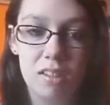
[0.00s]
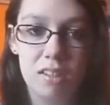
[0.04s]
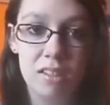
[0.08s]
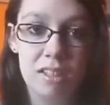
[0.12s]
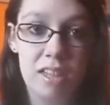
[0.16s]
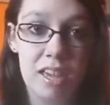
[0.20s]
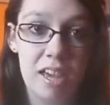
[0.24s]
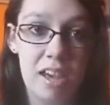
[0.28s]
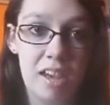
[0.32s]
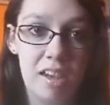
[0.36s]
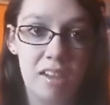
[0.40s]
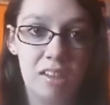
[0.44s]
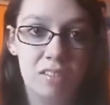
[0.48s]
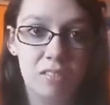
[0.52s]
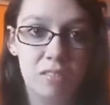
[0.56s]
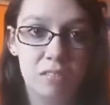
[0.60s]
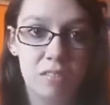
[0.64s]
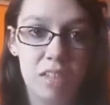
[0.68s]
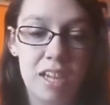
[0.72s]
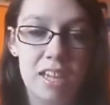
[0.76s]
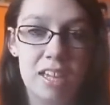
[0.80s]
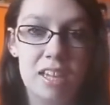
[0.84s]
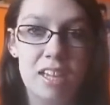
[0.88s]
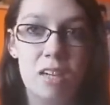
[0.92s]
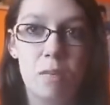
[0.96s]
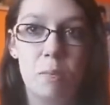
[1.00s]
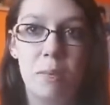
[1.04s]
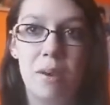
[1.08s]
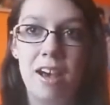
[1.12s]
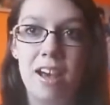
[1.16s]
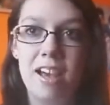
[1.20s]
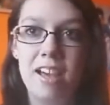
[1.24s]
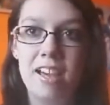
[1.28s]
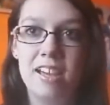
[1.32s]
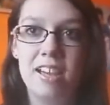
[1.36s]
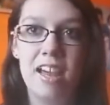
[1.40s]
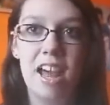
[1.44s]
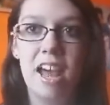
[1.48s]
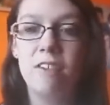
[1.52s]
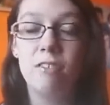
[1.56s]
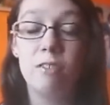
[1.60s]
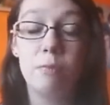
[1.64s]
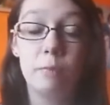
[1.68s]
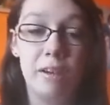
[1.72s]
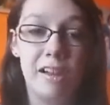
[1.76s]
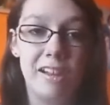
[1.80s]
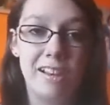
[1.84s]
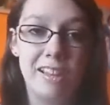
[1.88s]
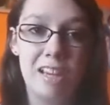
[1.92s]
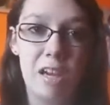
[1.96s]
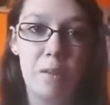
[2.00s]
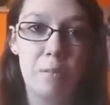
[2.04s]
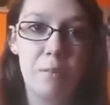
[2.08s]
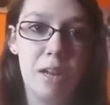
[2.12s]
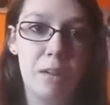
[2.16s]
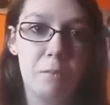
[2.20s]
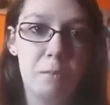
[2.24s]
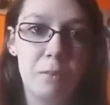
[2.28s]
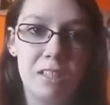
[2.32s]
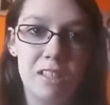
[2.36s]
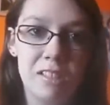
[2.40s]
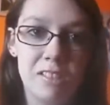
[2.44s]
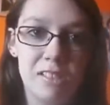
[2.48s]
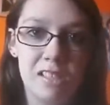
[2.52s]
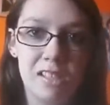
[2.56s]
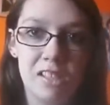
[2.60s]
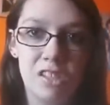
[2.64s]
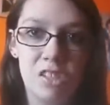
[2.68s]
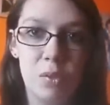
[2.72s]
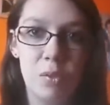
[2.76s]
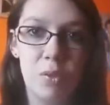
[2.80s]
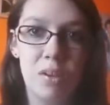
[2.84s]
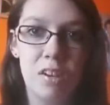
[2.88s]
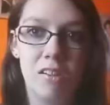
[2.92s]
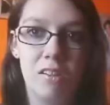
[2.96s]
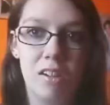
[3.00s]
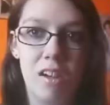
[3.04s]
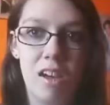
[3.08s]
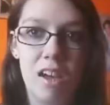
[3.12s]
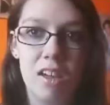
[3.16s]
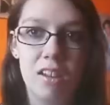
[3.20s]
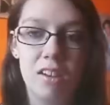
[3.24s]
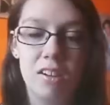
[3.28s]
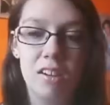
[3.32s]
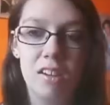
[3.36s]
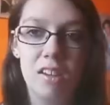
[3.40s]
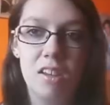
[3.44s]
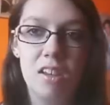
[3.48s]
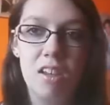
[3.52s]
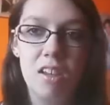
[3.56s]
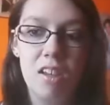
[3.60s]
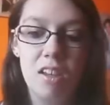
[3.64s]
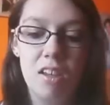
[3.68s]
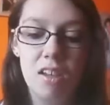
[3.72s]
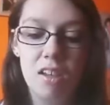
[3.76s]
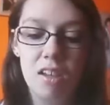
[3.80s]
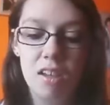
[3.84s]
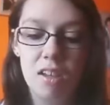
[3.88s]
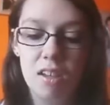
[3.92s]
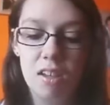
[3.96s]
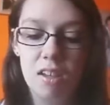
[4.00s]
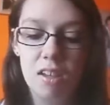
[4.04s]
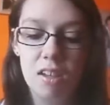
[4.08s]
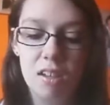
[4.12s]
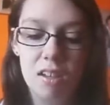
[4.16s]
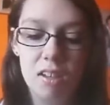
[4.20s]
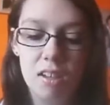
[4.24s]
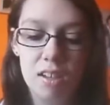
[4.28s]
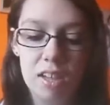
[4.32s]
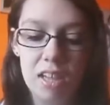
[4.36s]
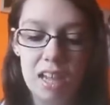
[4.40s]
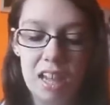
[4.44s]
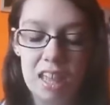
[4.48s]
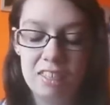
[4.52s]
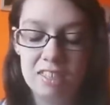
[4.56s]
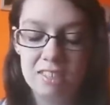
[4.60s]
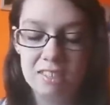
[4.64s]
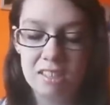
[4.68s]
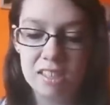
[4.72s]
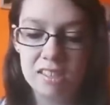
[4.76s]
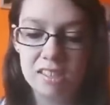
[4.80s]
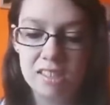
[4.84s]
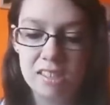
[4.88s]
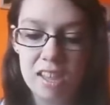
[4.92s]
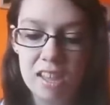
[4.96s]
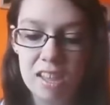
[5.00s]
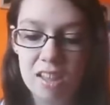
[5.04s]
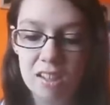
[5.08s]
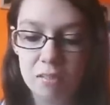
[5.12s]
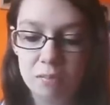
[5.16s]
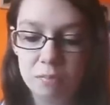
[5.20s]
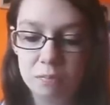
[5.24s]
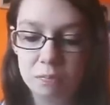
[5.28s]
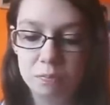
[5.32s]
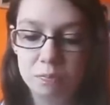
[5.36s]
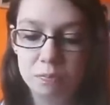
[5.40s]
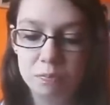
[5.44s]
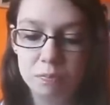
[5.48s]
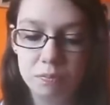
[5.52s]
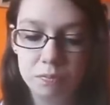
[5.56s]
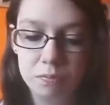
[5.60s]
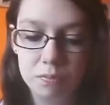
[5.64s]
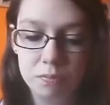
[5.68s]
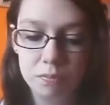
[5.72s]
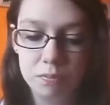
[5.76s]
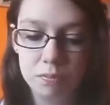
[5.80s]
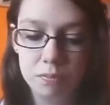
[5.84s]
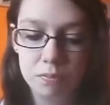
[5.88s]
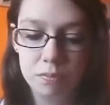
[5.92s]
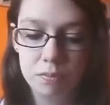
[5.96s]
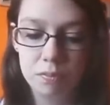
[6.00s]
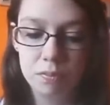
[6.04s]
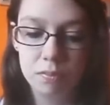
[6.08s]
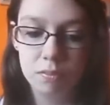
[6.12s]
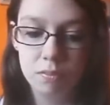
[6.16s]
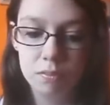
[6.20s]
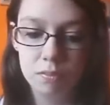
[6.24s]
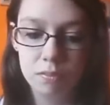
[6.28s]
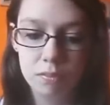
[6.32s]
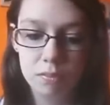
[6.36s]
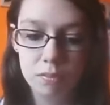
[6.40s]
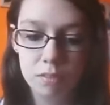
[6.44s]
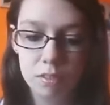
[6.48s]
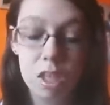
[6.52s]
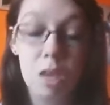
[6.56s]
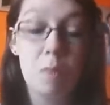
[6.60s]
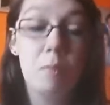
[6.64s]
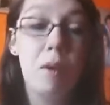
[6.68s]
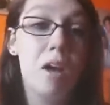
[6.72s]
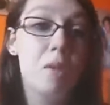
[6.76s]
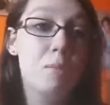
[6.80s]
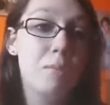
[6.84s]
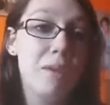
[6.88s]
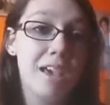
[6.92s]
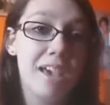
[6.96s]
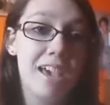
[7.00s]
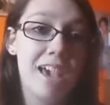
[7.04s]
Yeah, I need to buy it. I haven't bought it yet, but I've been listening to it a lot. And I think that's it. Come On by